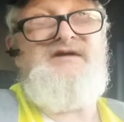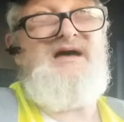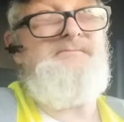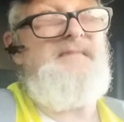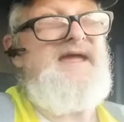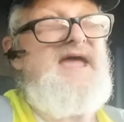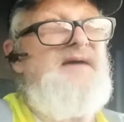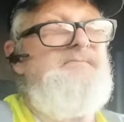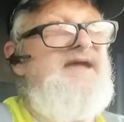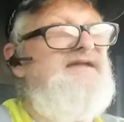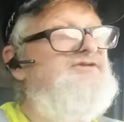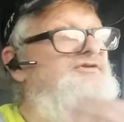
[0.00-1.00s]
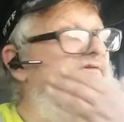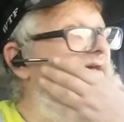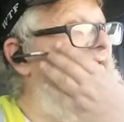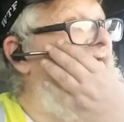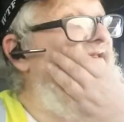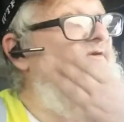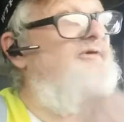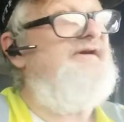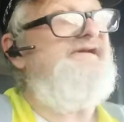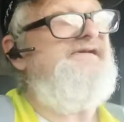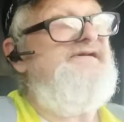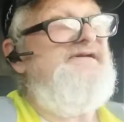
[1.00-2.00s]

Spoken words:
I may do that anyway.